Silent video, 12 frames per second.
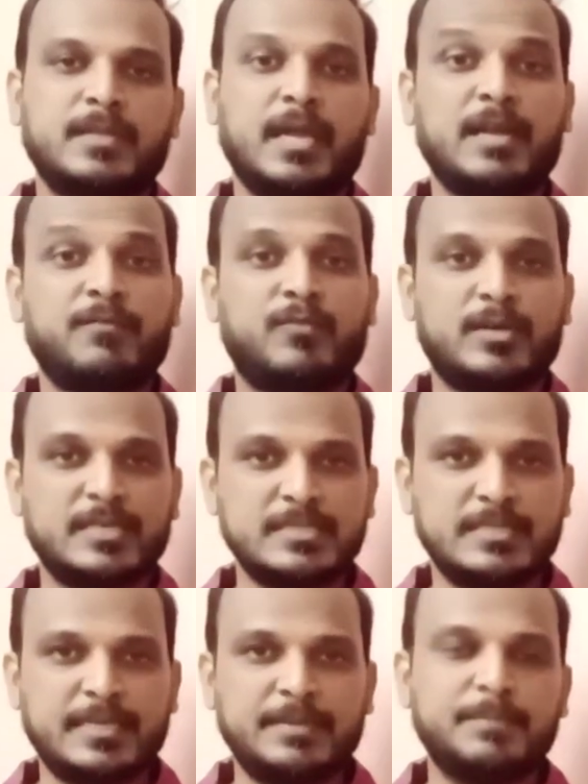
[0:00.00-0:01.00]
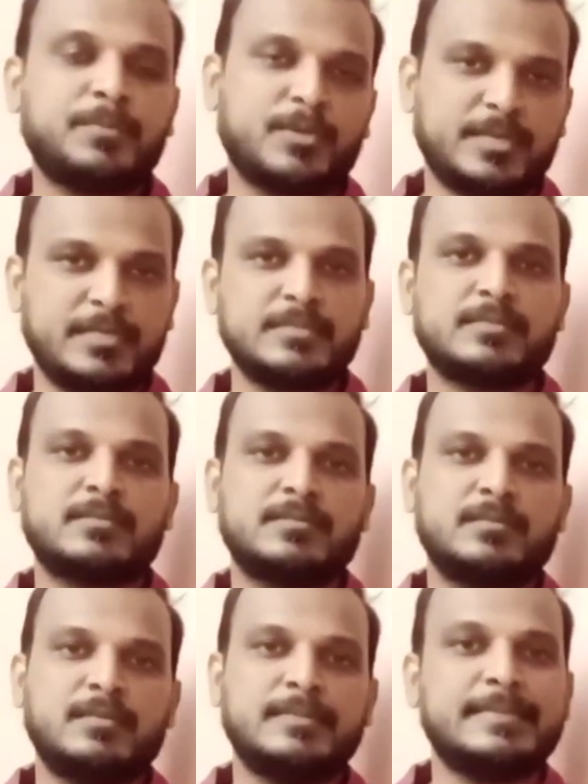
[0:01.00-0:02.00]
and what is their importance,
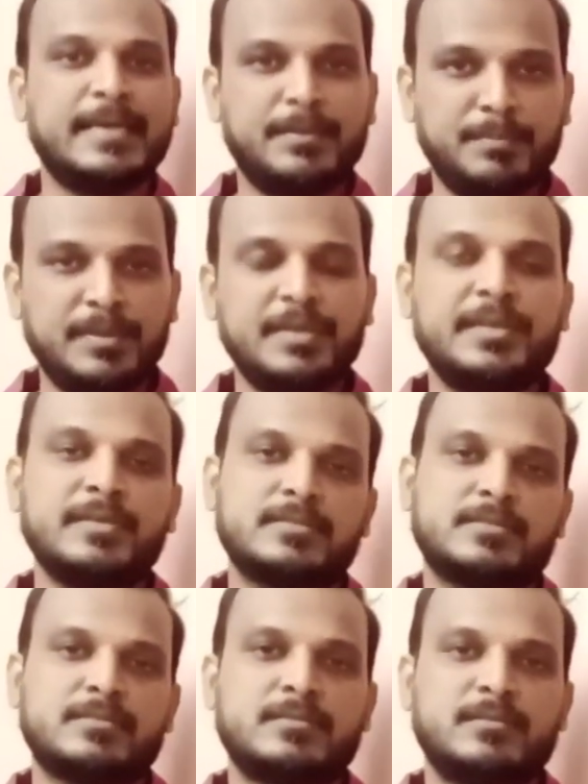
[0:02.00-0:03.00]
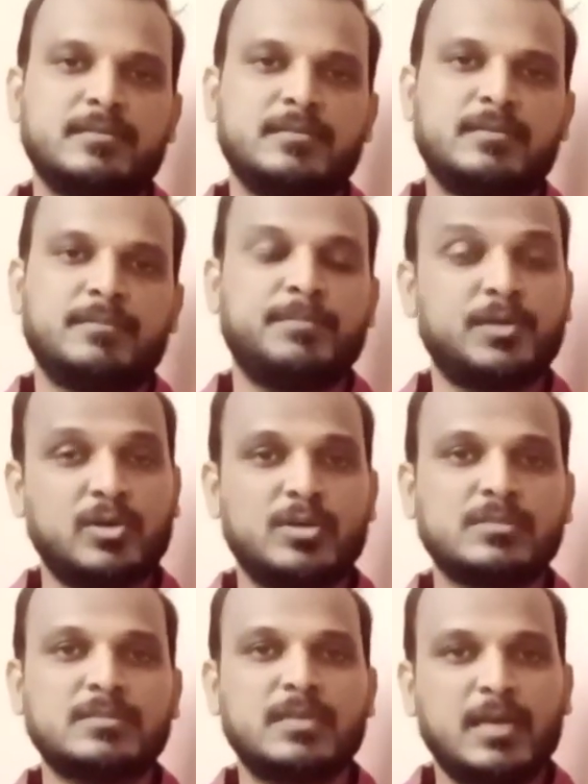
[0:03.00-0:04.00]
their meanings,
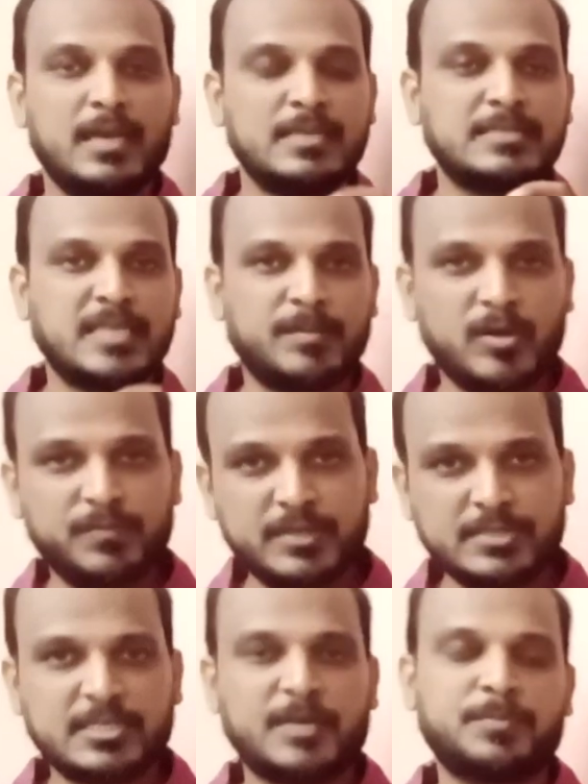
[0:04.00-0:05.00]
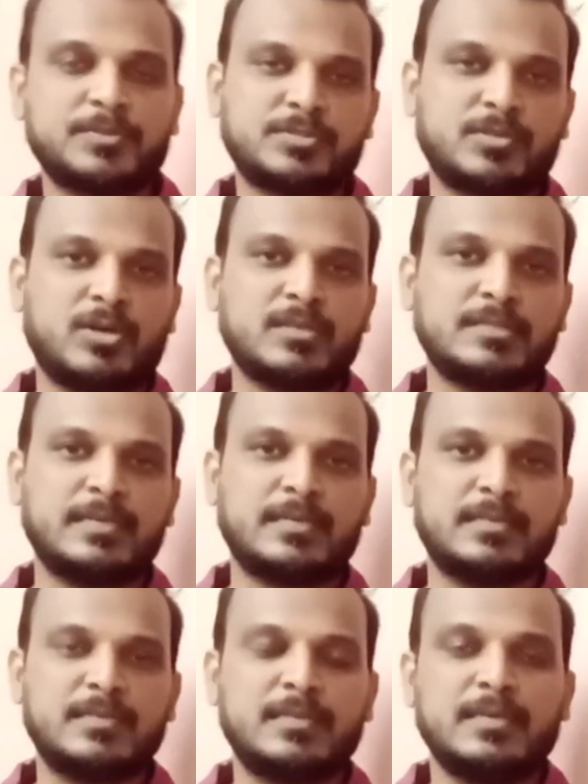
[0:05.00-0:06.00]
because some of the chapters got
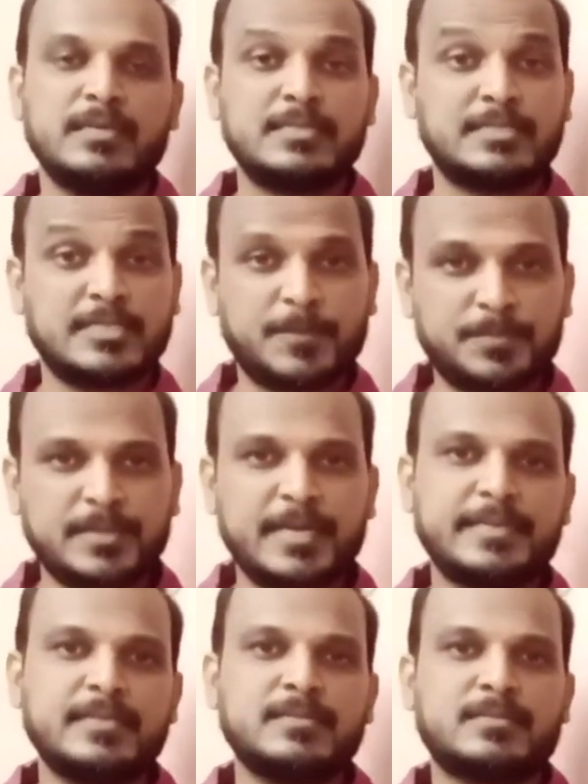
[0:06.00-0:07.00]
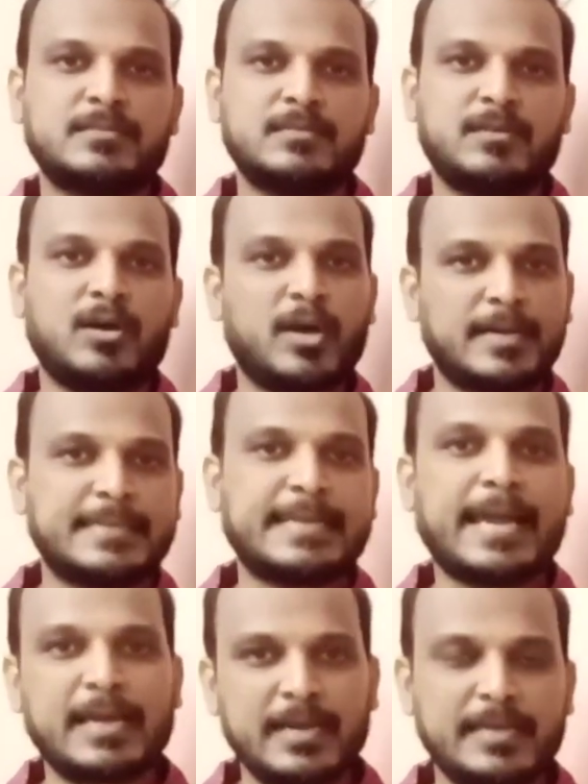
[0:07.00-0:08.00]
their subtitles or
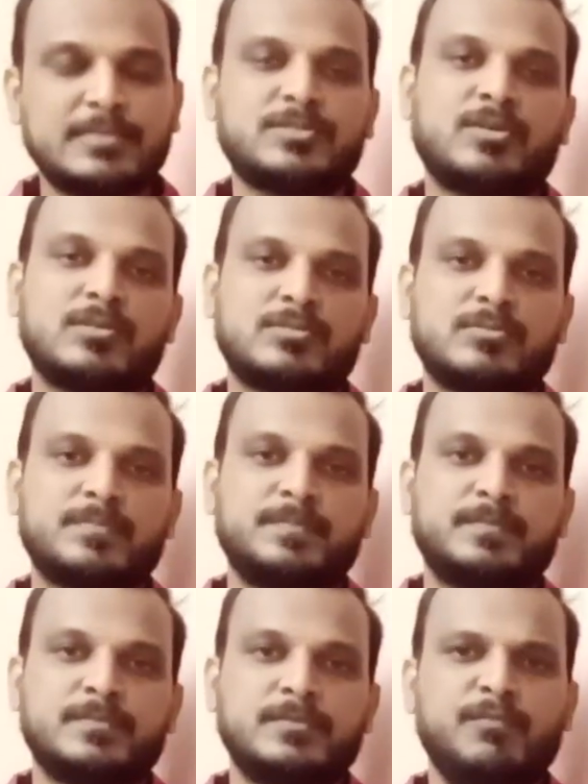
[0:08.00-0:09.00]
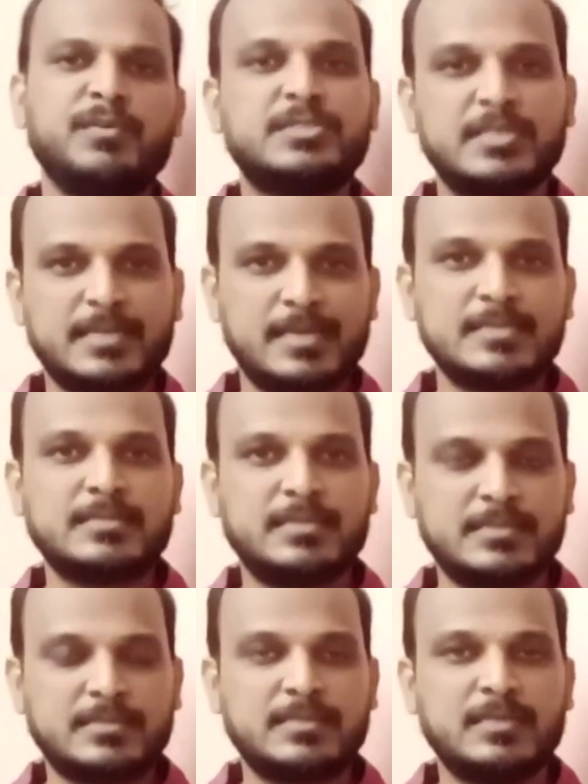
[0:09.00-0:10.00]
taglines also, which tells
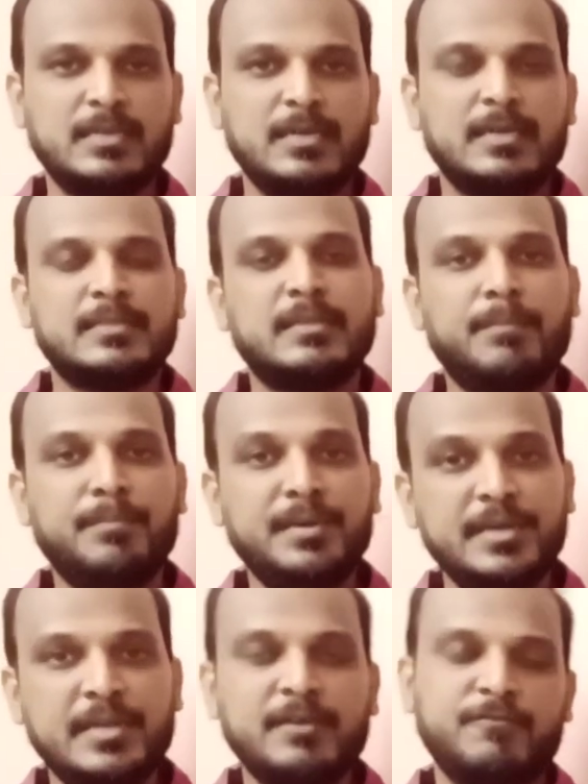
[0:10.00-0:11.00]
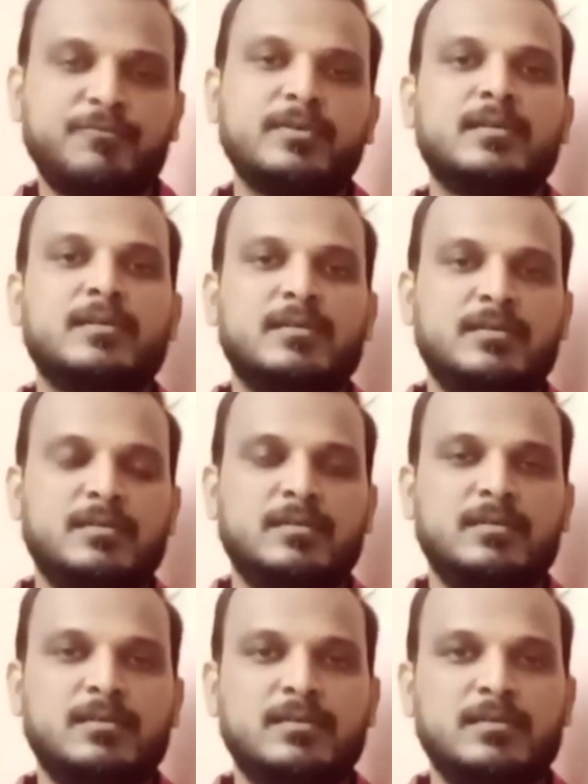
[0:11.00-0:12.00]
us the meaningful,
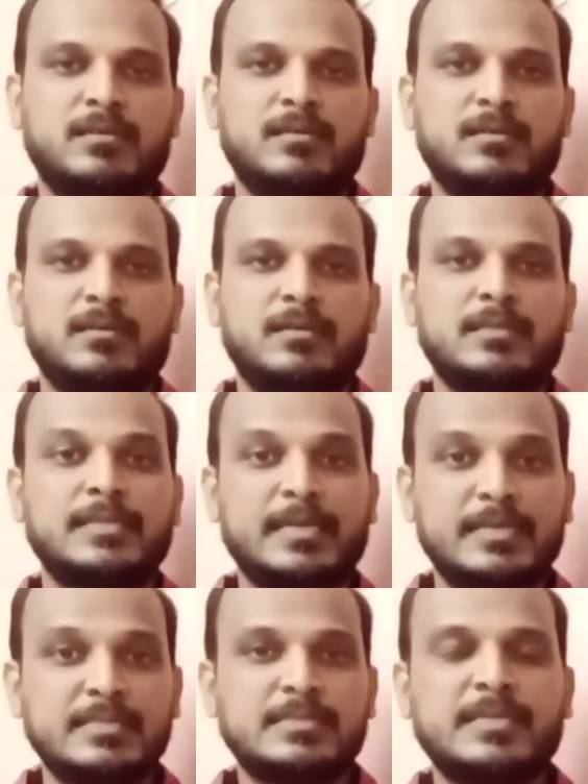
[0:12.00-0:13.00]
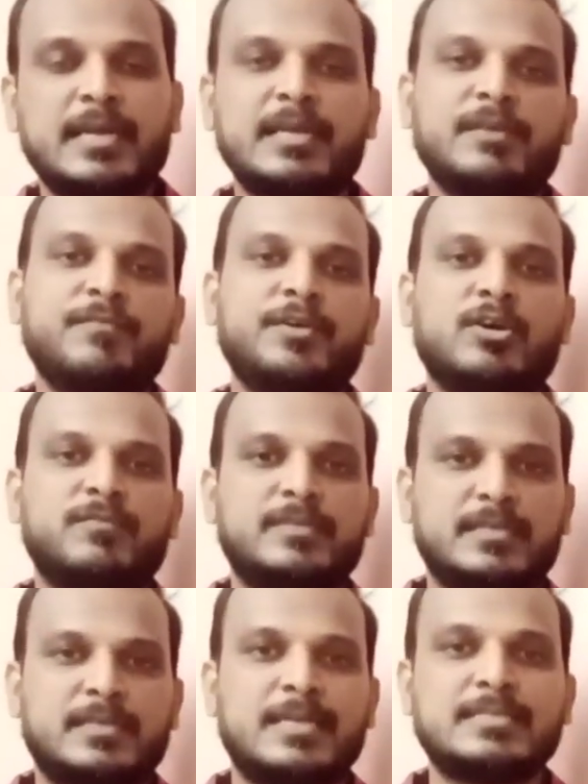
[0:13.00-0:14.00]
the understanding way of
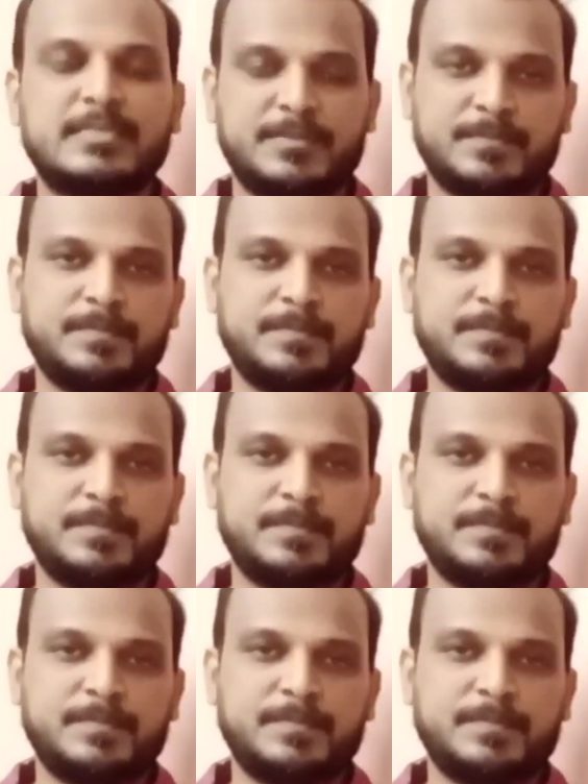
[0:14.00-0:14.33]
that lesson.